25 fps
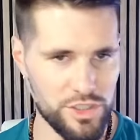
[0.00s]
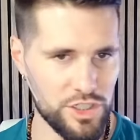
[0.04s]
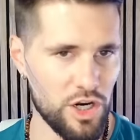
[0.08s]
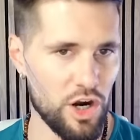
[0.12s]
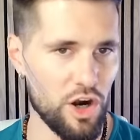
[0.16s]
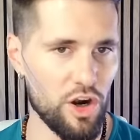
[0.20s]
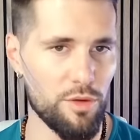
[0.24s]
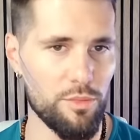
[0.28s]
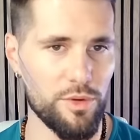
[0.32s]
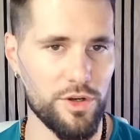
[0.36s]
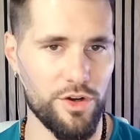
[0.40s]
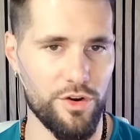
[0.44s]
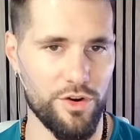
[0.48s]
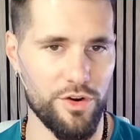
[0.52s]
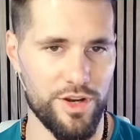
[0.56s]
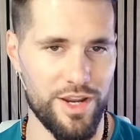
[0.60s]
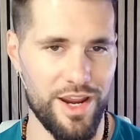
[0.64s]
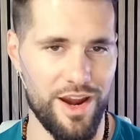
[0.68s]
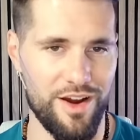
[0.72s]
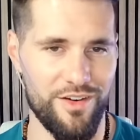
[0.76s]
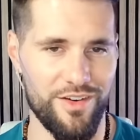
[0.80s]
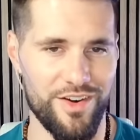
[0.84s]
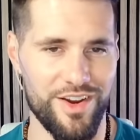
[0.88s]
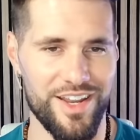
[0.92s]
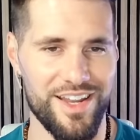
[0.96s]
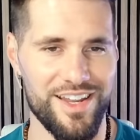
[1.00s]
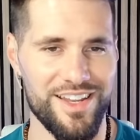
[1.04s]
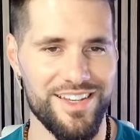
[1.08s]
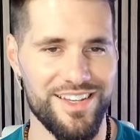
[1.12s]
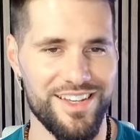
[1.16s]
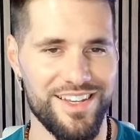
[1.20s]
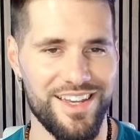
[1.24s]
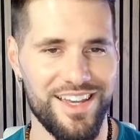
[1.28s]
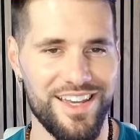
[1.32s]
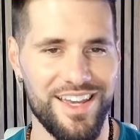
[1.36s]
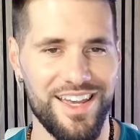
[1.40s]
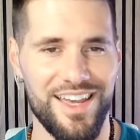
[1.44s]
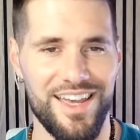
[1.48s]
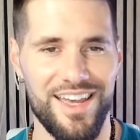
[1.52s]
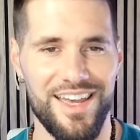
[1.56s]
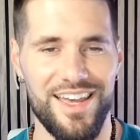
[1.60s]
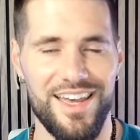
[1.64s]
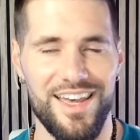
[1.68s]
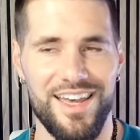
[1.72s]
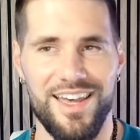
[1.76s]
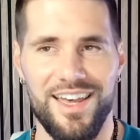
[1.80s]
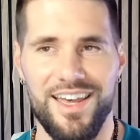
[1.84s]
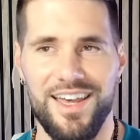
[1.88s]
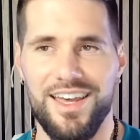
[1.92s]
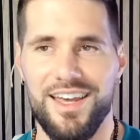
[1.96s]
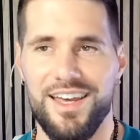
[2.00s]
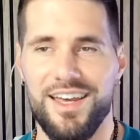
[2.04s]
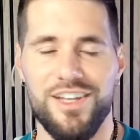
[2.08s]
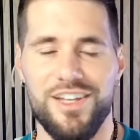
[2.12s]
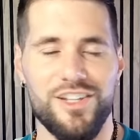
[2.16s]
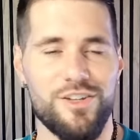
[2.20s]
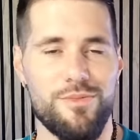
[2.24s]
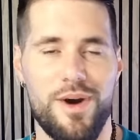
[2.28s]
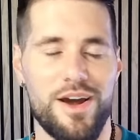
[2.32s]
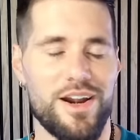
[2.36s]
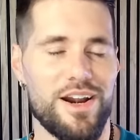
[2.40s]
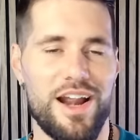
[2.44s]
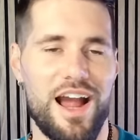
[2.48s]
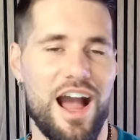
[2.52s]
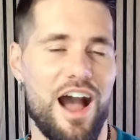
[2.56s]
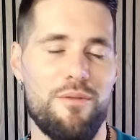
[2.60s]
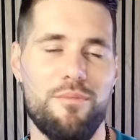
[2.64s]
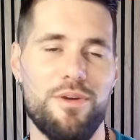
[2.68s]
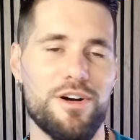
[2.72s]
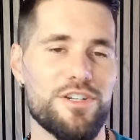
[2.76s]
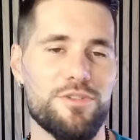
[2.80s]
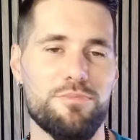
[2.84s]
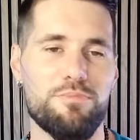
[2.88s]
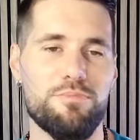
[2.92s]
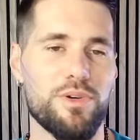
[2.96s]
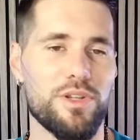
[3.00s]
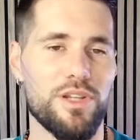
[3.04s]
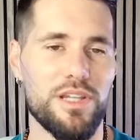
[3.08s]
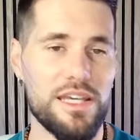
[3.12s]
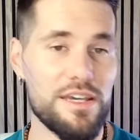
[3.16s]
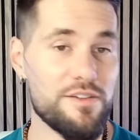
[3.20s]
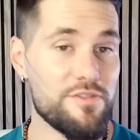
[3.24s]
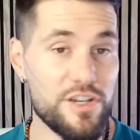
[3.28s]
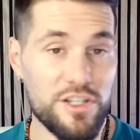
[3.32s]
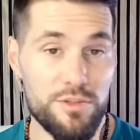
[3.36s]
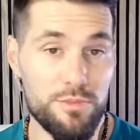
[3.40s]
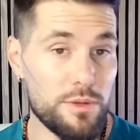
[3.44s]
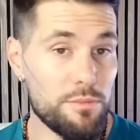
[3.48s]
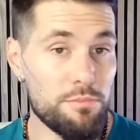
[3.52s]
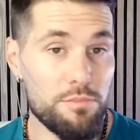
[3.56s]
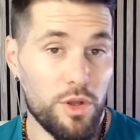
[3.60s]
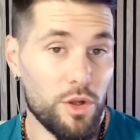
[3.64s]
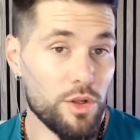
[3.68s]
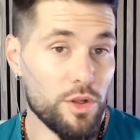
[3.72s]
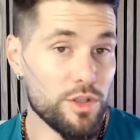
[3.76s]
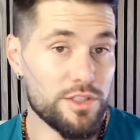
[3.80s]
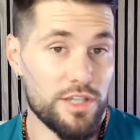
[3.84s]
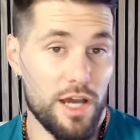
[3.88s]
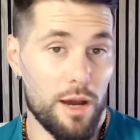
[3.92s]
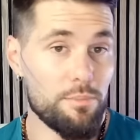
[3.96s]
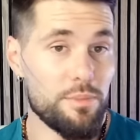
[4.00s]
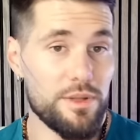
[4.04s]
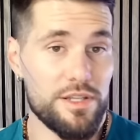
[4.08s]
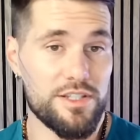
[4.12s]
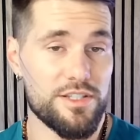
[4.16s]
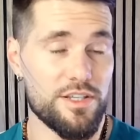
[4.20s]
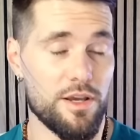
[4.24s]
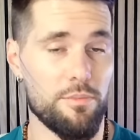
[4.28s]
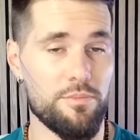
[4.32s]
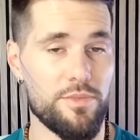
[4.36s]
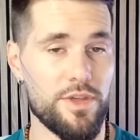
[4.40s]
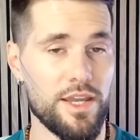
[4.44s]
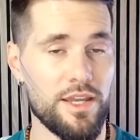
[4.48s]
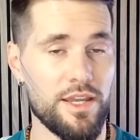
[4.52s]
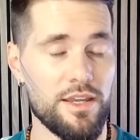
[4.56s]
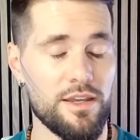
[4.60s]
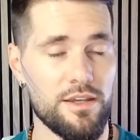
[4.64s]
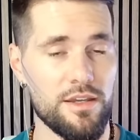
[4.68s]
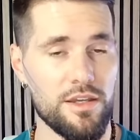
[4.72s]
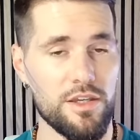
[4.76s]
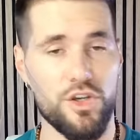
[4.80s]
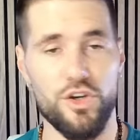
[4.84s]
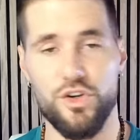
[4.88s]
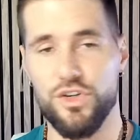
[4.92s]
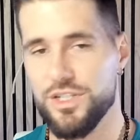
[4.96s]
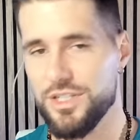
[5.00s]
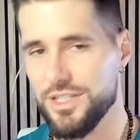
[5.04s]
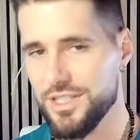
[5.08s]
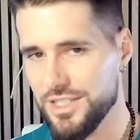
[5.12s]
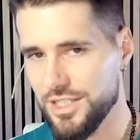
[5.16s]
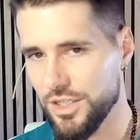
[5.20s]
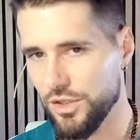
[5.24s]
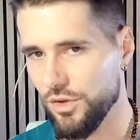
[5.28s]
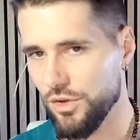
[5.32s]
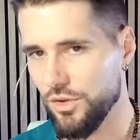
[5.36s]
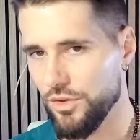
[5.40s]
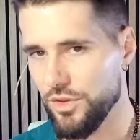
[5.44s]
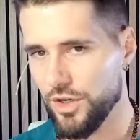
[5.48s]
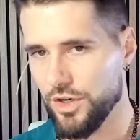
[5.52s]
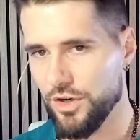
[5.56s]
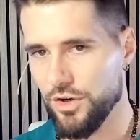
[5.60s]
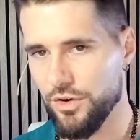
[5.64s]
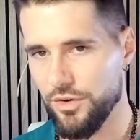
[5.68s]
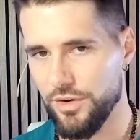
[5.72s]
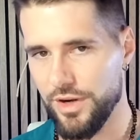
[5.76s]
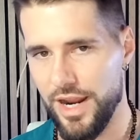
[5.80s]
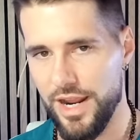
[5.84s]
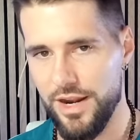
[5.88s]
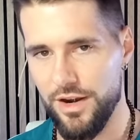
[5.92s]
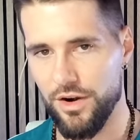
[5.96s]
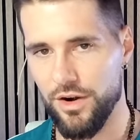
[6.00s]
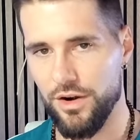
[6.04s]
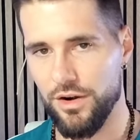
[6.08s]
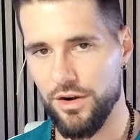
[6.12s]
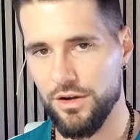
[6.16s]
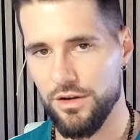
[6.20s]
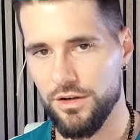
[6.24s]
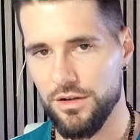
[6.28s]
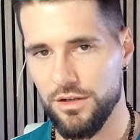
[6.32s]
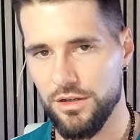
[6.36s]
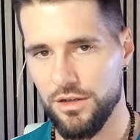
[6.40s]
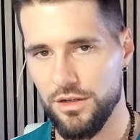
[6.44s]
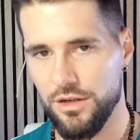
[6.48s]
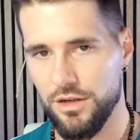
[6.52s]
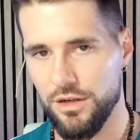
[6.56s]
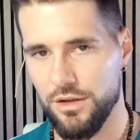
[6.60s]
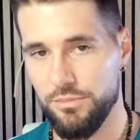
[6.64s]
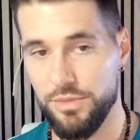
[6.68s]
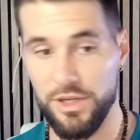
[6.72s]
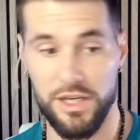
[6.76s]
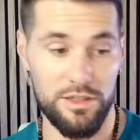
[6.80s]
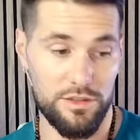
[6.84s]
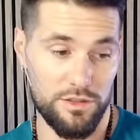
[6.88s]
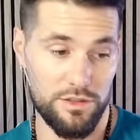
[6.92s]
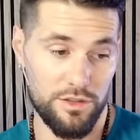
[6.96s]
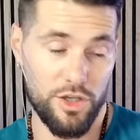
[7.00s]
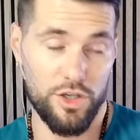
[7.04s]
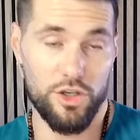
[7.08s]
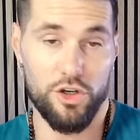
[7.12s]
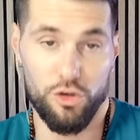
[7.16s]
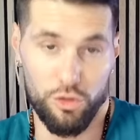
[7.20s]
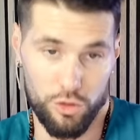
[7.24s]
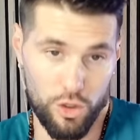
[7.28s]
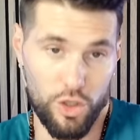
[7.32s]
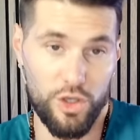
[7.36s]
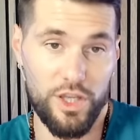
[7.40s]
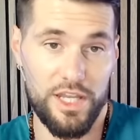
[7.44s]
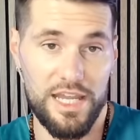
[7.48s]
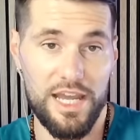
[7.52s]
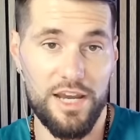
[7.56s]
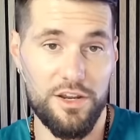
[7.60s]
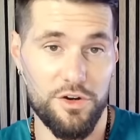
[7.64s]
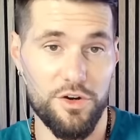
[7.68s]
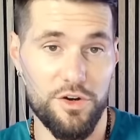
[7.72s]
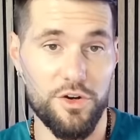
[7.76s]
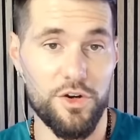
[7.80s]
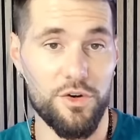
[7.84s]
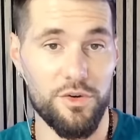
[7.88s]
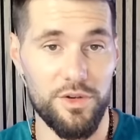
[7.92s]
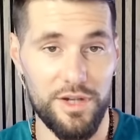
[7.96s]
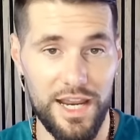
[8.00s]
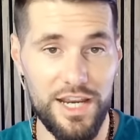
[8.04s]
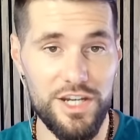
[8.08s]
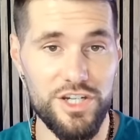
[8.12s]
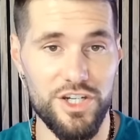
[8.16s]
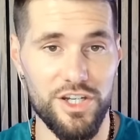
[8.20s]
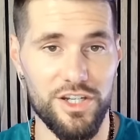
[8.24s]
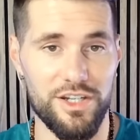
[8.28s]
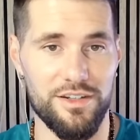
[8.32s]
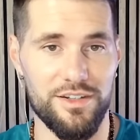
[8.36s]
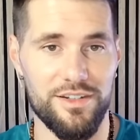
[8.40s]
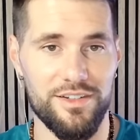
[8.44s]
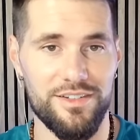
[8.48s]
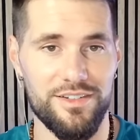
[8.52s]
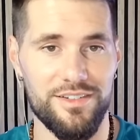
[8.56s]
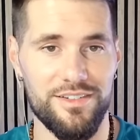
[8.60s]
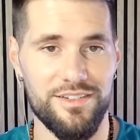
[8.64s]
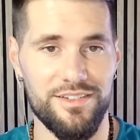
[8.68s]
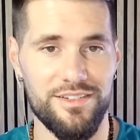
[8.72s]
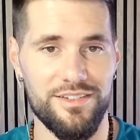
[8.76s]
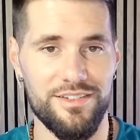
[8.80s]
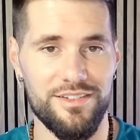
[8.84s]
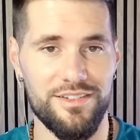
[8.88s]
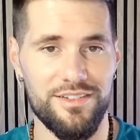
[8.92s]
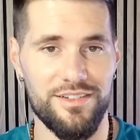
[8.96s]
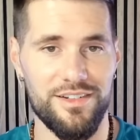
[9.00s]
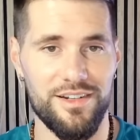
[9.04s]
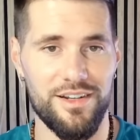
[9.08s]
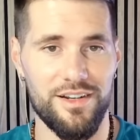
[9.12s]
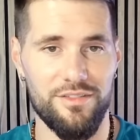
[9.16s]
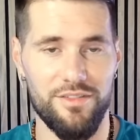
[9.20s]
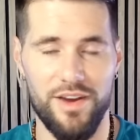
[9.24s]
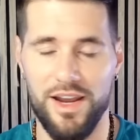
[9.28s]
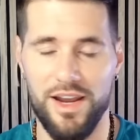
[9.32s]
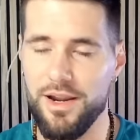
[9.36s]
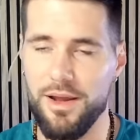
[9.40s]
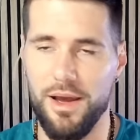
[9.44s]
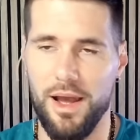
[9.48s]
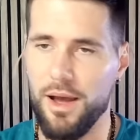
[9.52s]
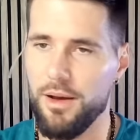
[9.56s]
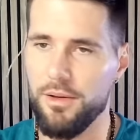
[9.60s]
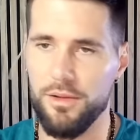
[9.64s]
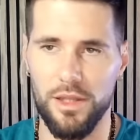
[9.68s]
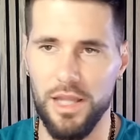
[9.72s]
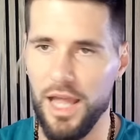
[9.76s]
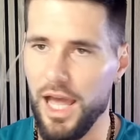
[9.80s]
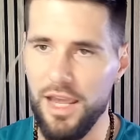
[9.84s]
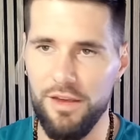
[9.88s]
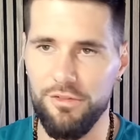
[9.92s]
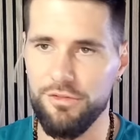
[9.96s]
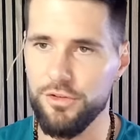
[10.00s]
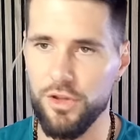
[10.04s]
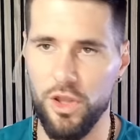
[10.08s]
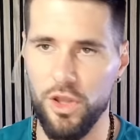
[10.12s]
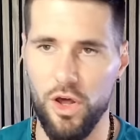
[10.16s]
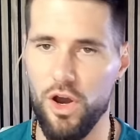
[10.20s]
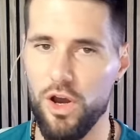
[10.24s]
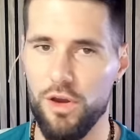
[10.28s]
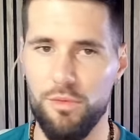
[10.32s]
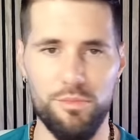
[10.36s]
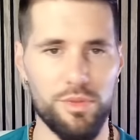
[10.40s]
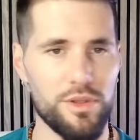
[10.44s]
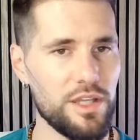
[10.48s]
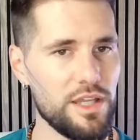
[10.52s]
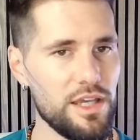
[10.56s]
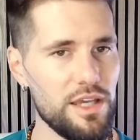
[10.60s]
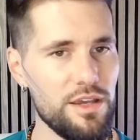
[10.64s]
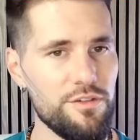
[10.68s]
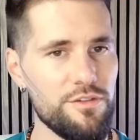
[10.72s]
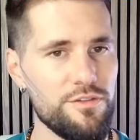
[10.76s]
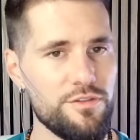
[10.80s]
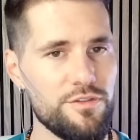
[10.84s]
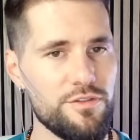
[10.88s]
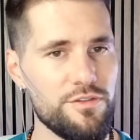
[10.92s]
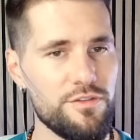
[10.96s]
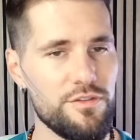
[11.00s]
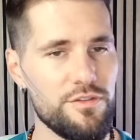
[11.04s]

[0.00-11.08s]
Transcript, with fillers: karma you're carrying, no matter how much belief has been built up in something, you're still the creator because look, you're looking at your creation, right? A, lifelong belief